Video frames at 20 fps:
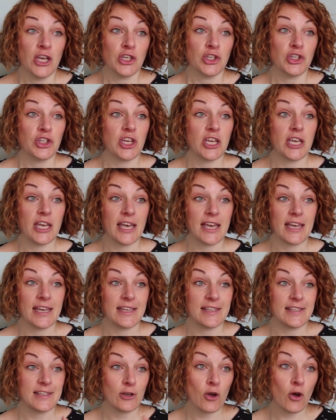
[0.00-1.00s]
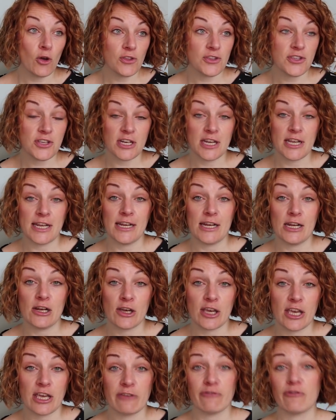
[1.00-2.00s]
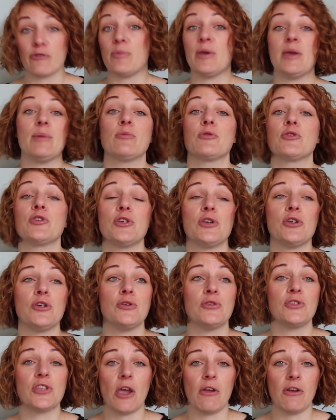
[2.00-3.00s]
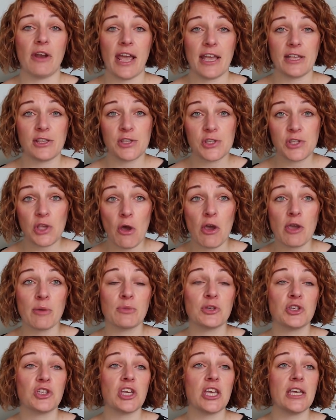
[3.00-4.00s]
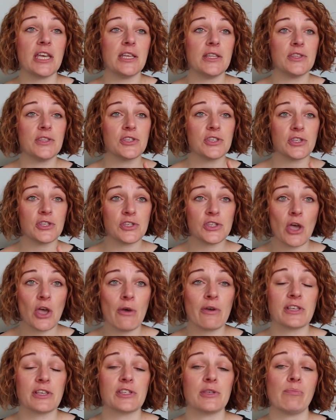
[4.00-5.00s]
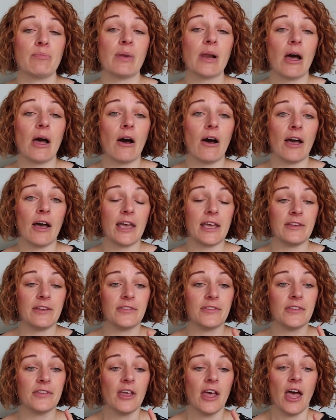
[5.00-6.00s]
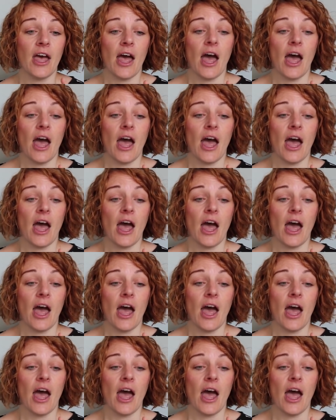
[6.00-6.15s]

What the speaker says: She is constantly looking for people to donate sewing machines, sewing supplies,